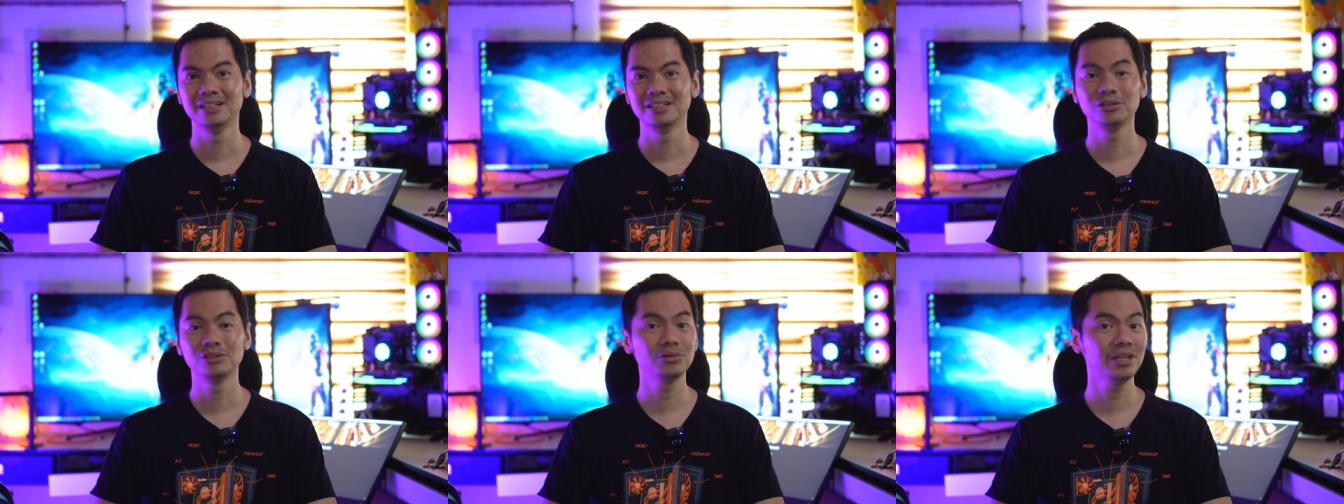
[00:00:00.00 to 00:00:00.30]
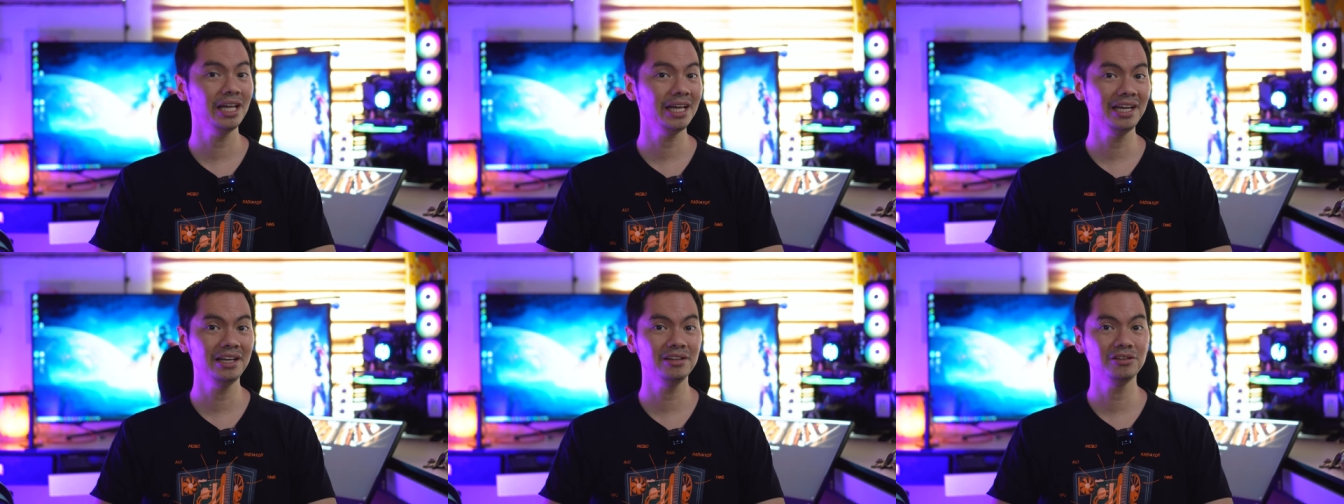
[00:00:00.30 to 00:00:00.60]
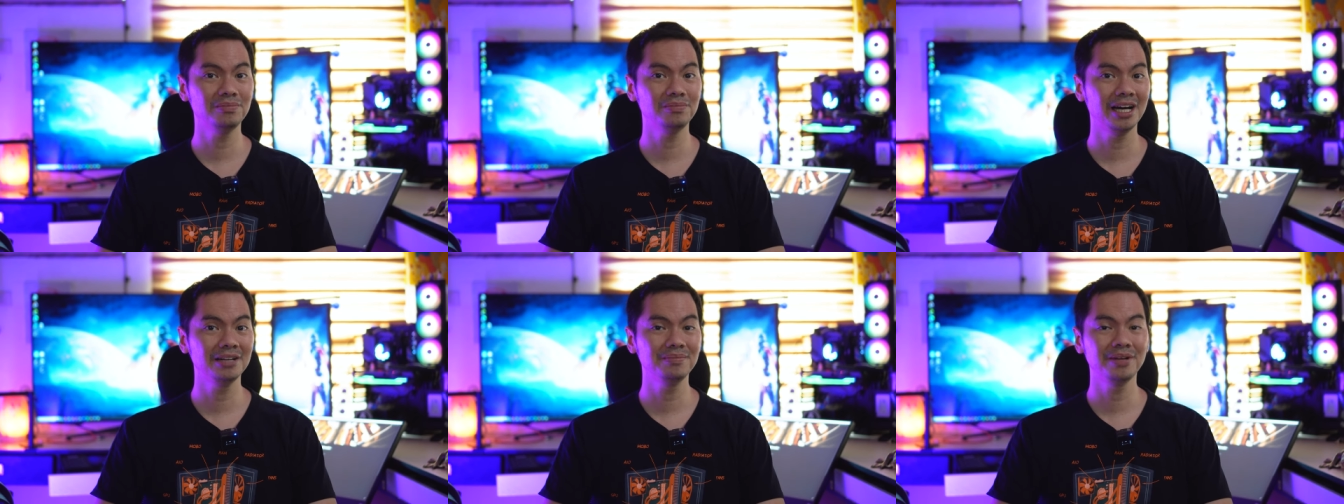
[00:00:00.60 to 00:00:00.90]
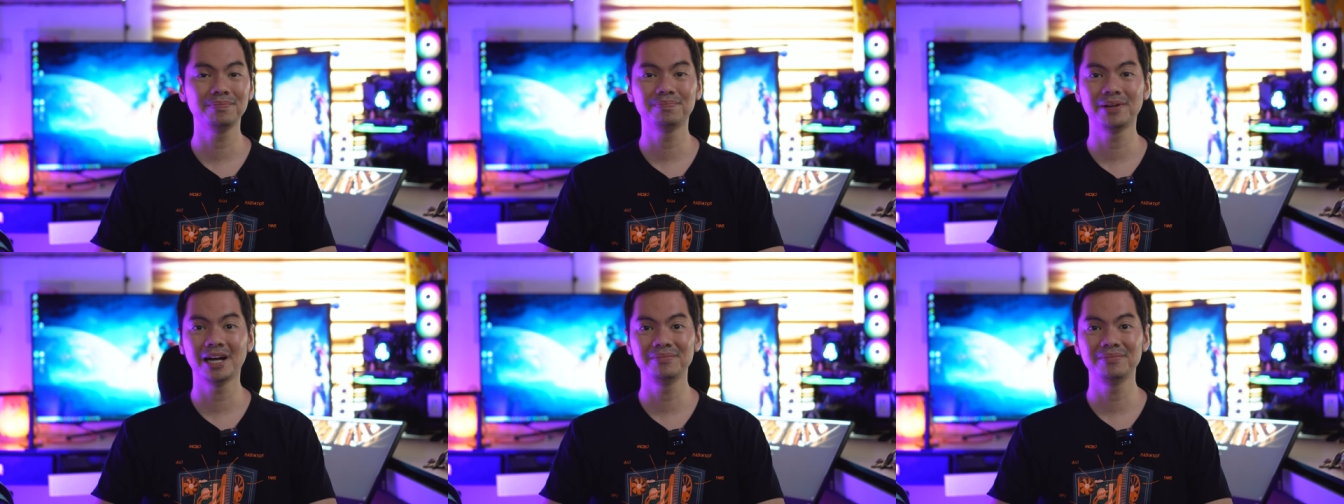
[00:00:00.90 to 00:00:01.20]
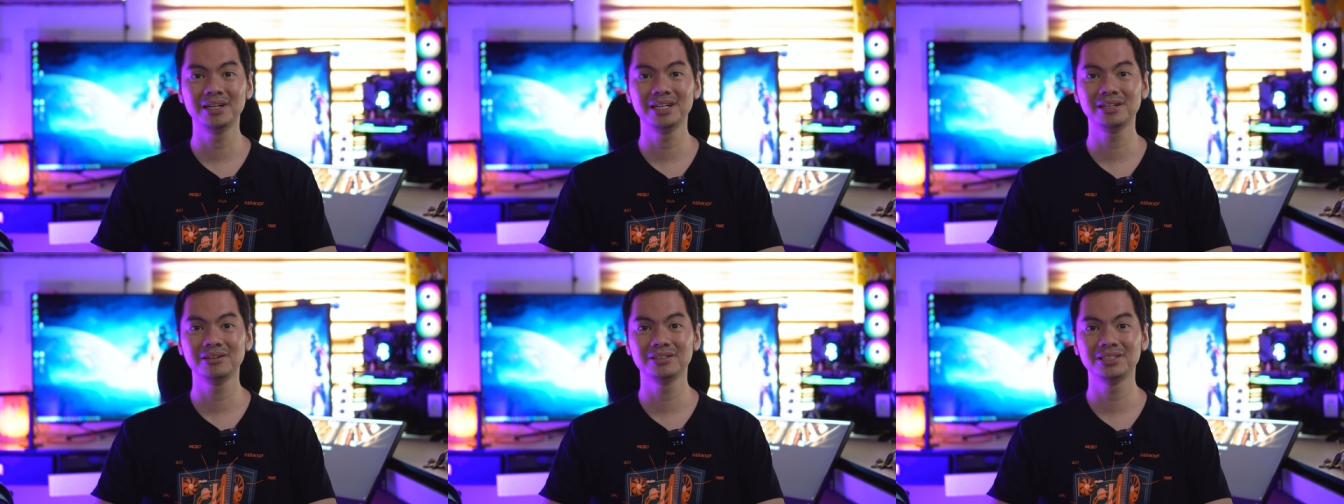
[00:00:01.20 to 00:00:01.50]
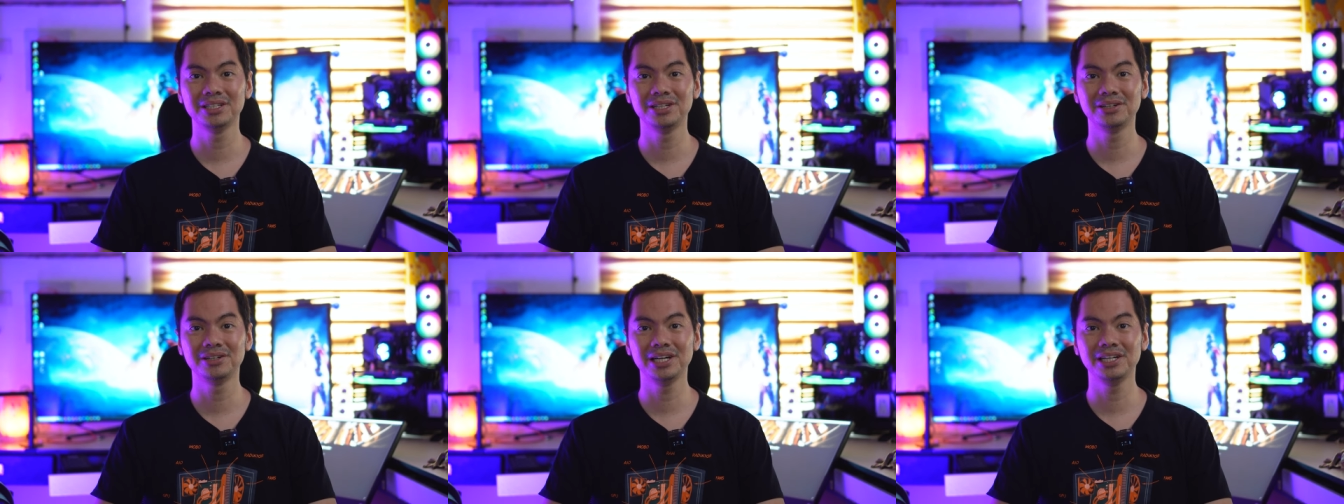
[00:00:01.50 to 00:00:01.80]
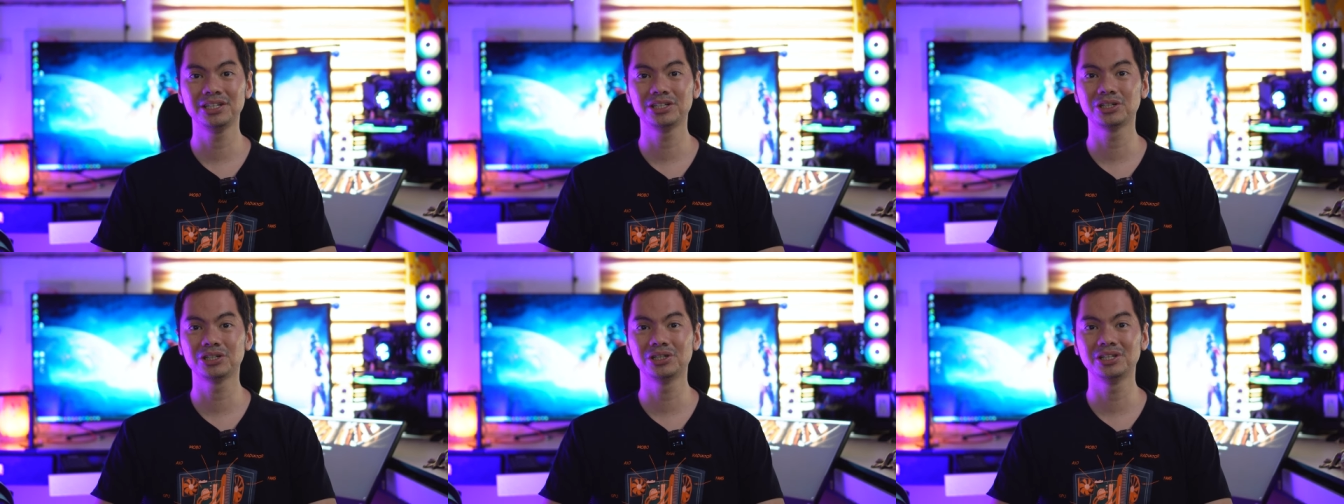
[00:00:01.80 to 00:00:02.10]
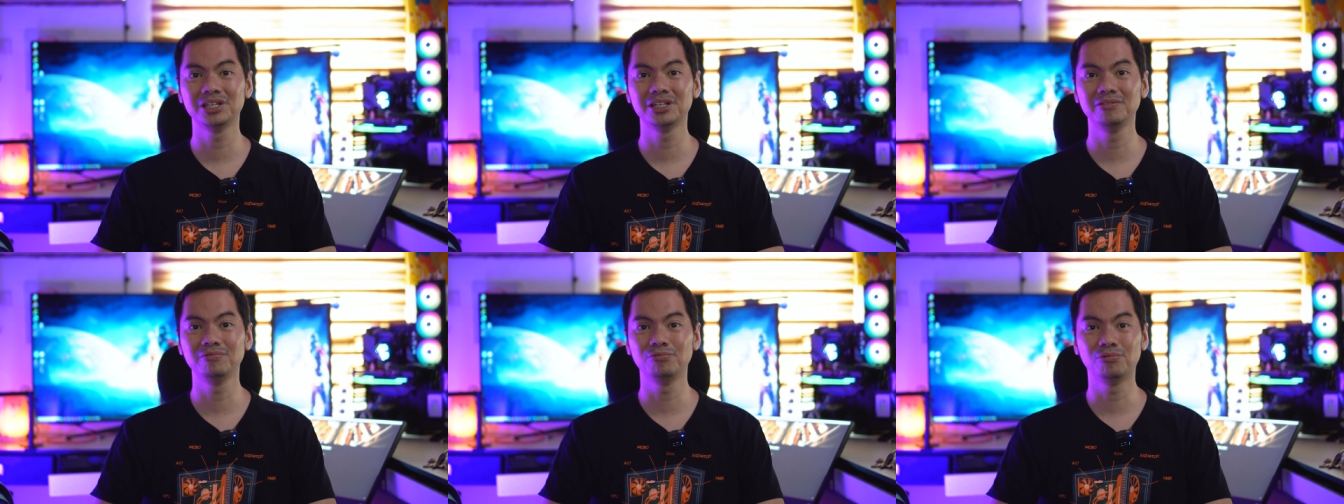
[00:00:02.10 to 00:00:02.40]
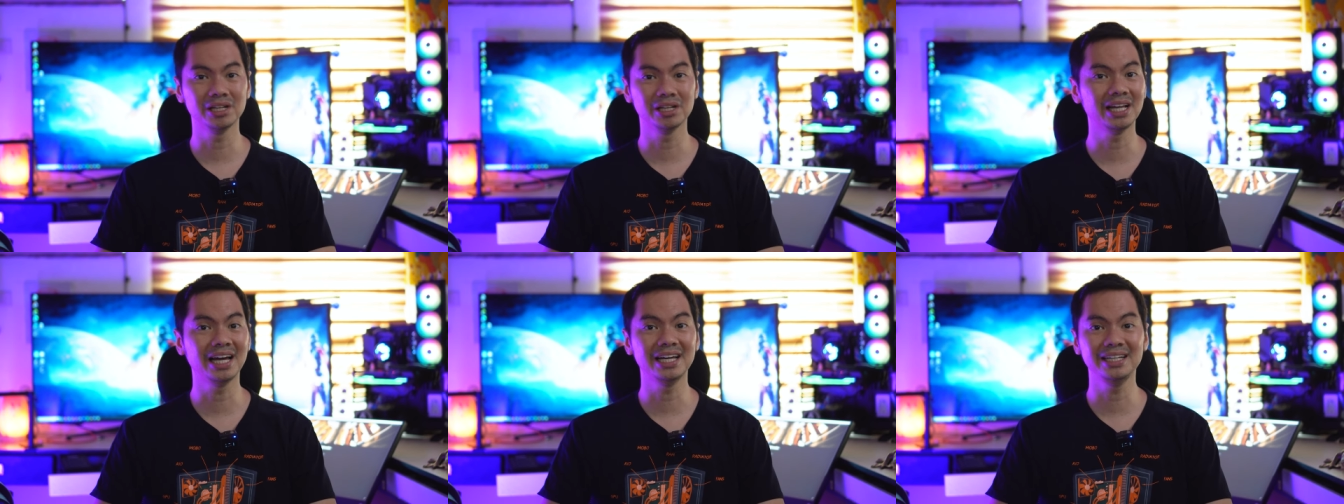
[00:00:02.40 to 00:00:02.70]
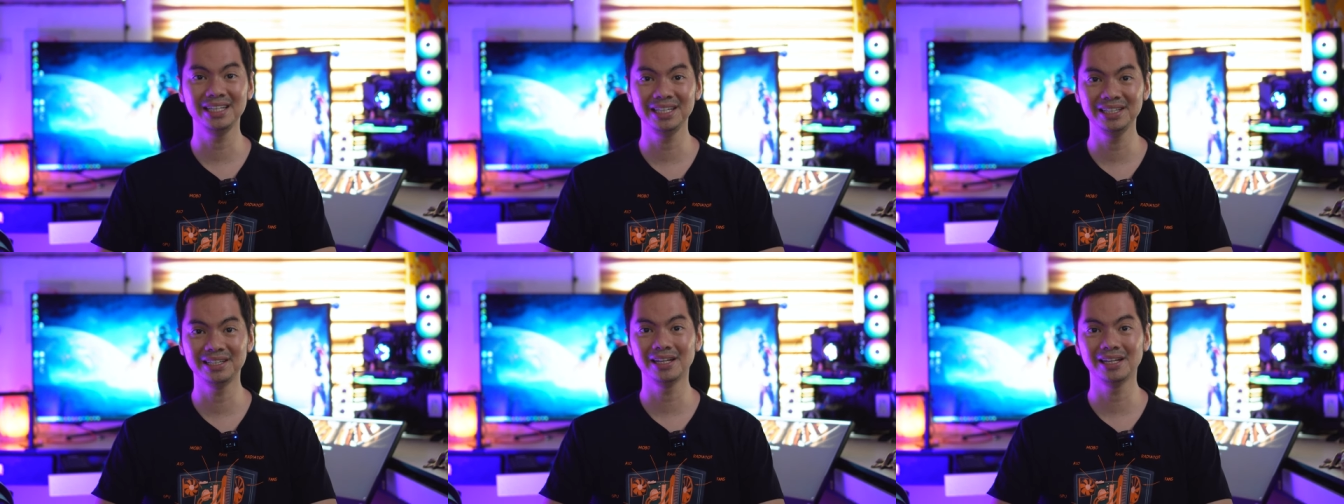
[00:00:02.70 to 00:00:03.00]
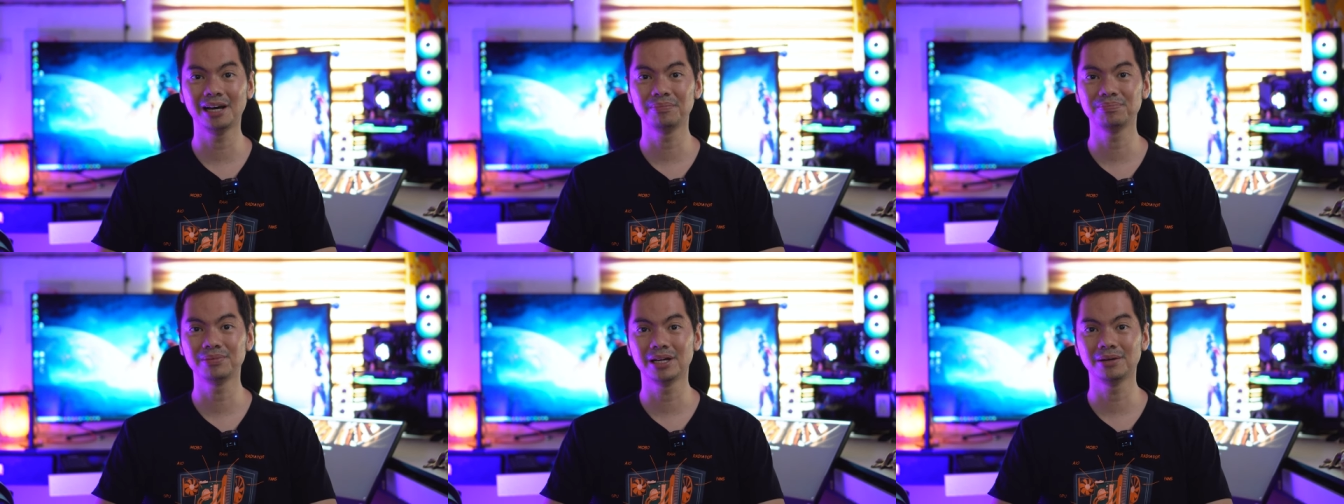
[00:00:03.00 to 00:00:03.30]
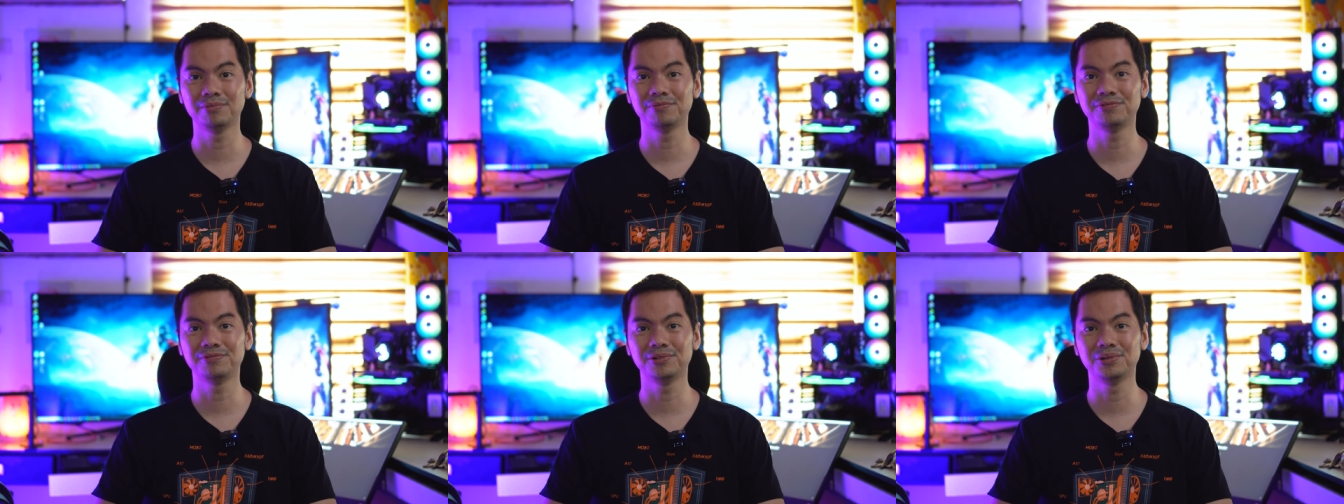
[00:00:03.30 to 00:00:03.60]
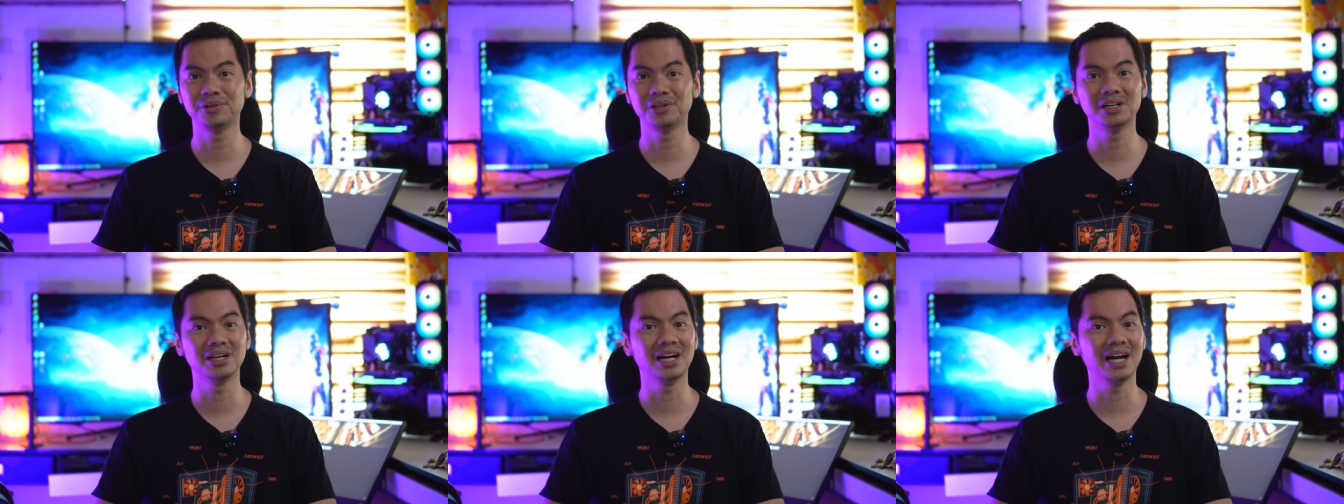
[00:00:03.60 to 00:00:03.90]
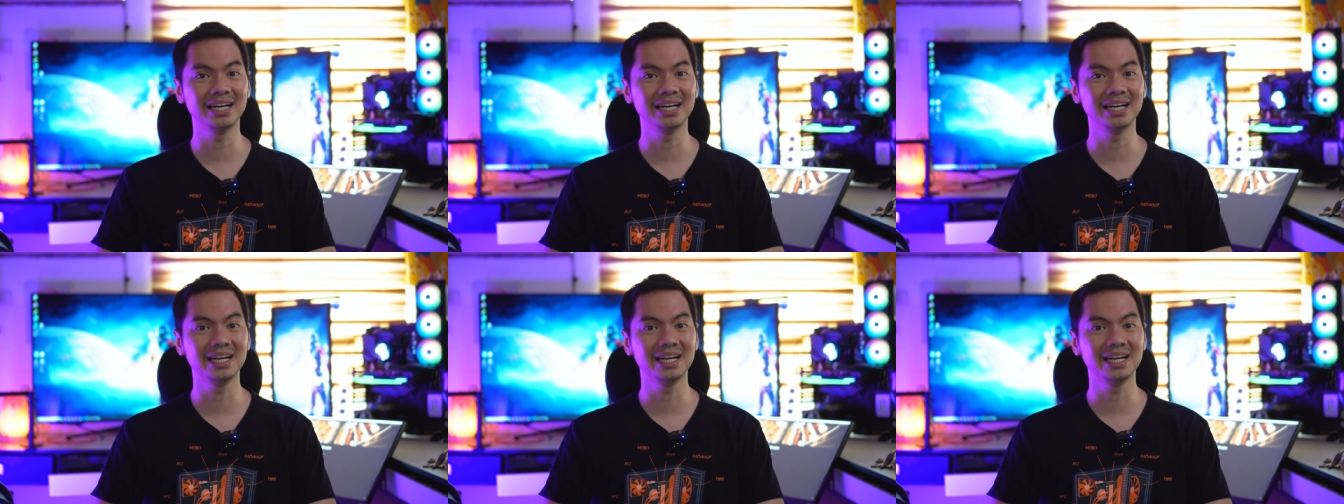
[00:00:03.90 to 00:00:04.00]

So taking into mind my primary consideration, what I need the laptop for,